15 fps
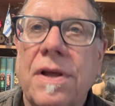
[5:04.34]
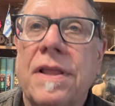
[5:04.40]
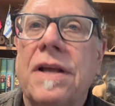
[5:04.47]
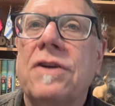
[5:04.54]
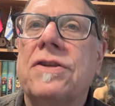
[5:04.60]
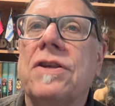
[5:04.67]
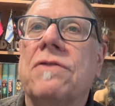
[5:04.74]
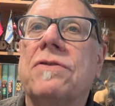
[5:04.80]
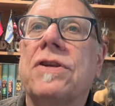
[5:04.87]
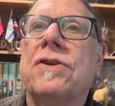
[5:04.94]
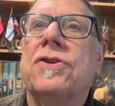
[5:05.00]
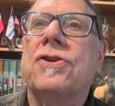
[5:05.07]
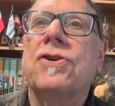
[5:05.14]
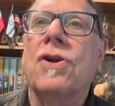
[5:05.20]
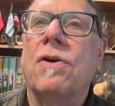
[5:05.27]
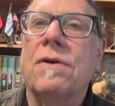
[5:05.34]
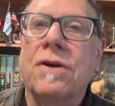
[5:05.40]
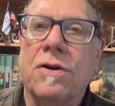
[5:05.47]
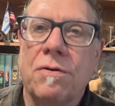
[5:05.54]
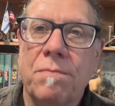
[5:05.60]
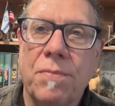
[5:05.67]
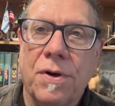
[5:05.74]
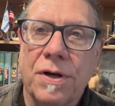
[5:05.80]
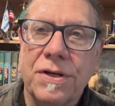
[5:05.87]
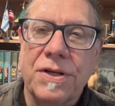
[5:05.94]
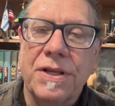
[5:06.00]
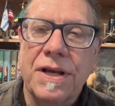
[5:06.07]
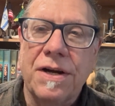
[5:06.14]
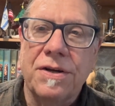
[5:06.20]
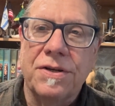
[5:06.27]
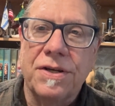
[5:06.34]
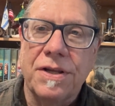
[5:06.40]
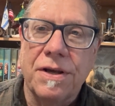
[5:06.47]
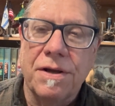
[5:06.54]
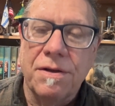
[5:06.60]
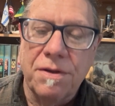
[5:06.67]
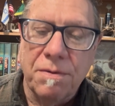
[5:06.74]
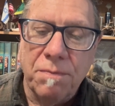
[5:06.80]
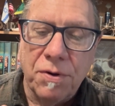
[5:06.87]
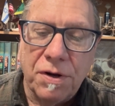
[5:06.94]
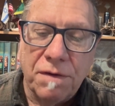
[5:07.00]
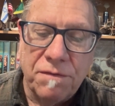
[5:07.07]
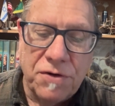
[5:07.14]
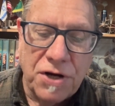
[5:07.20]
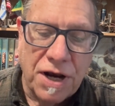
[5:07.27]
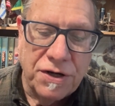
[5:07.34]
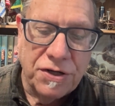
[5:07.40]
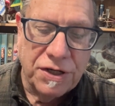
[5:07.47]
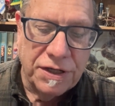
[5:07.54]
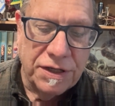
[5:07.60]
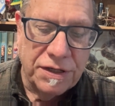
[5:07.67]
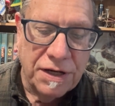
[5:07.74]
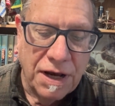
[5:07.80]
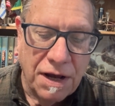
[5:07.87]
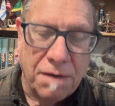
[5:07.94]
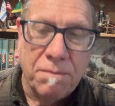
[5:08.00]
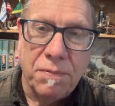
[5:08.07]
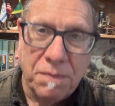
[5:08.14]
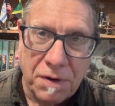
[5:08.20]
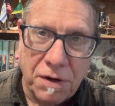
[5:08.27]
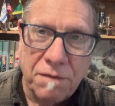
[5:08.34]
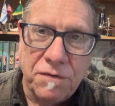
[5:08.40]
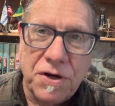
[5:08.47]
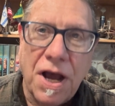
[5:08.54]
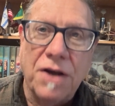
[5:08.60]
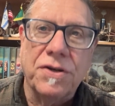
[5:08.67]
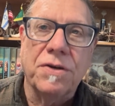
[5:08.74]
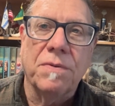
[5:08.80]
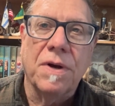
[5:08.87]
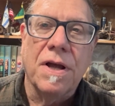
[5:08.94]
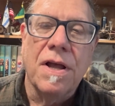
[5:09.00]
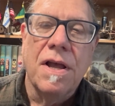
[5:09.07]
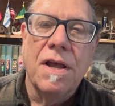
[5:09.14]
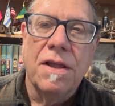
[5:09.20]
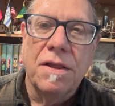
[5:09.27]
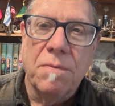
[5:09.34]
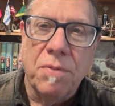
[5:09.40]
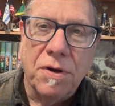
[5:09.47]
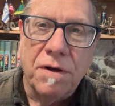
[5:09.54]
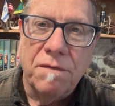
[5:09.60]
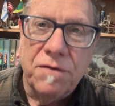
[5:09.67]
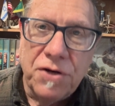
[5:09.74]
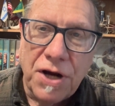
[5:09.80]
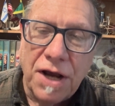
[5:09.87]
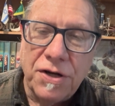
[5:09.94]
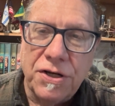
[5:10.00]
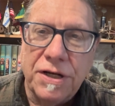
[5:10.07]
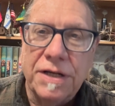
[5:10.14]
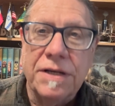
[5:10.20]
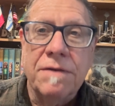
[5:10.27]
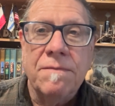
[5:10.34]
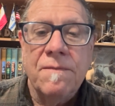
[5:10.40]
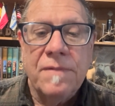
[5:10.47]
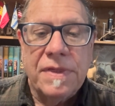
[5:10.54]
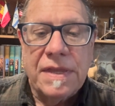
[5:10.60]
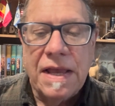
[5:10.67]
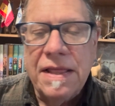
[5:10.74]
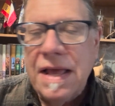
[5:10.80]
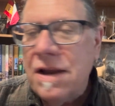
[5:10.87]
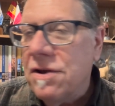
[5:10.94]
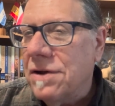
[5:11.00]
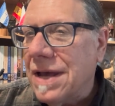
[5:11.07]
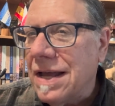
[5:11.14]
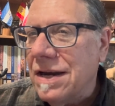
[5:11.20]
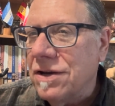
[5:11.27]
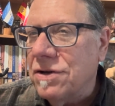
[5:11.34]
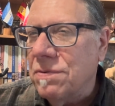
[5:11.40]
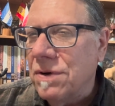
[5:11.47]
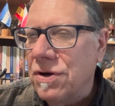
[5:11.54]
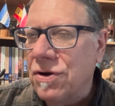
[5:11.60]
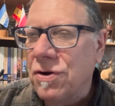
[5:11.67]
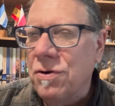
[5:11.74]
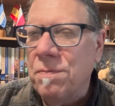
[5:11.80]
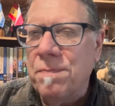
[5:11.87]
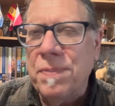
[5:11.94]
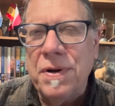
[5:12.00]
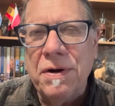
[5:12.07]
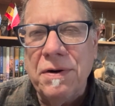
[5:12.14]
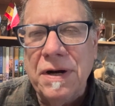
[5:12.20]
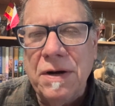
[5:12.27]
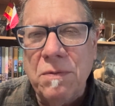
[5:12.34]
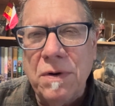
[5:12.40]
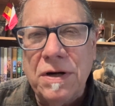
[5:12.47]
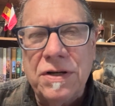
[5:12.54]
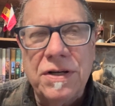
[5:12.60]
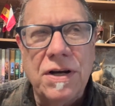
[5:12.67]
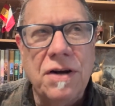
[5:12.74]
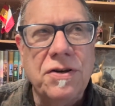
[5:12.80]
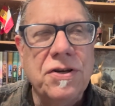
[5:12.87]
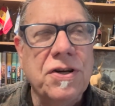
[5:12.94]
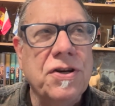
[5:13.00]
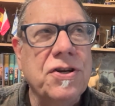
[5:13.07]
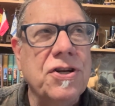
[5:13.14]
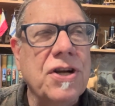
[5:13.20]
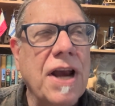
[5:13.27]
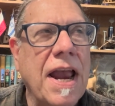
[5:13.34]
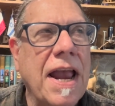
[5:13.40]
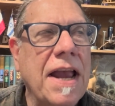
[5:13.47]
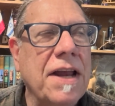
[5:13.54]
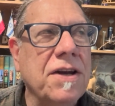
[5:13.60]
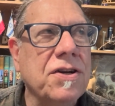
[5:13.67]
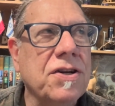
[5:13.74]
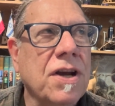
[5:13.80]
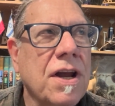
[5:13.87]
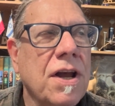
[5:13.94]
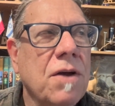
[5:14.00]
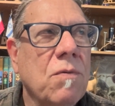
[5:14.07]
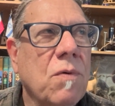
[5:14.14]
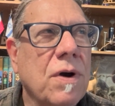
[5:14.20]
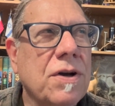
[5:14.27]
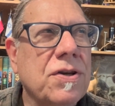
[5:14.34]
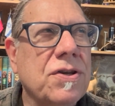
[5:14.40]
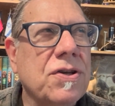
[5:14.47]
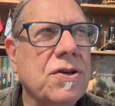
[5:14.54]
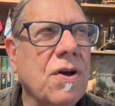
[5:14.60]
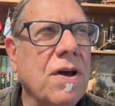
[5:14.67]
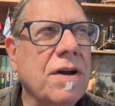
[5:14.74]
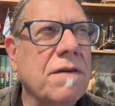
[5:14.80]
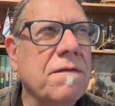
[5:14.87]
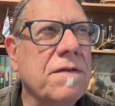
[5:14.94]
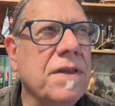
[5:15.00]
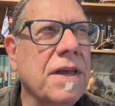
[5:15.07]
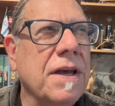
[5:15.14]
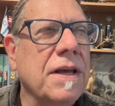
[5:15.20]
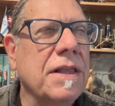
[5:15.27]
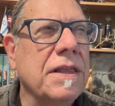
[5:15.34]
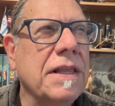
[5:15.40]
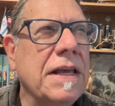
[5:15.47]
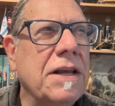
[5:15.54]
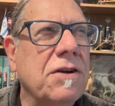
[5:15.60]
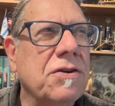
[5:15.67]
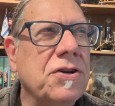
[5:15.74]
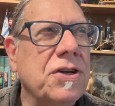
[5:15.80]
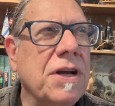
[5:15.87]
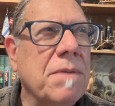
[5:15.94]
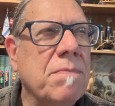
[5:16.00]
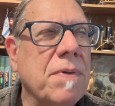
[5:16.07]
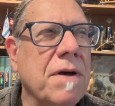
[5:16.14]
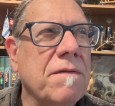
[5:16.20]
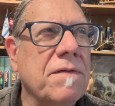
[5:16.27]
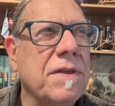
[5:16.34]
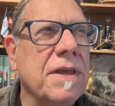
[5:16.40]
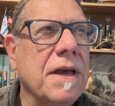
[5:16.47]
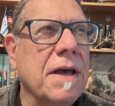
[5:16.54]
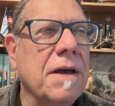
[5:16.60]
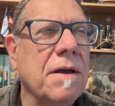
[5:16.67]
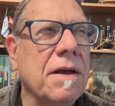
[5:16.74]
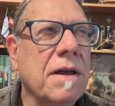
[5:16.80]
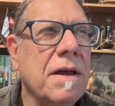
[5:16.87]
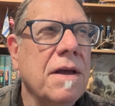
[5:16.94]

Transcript: there's those historical books. There's the book of Judges, the book of Joshua, the book of Judges. And then you get into a new period where it starts to change, where it's sort of the leadership of the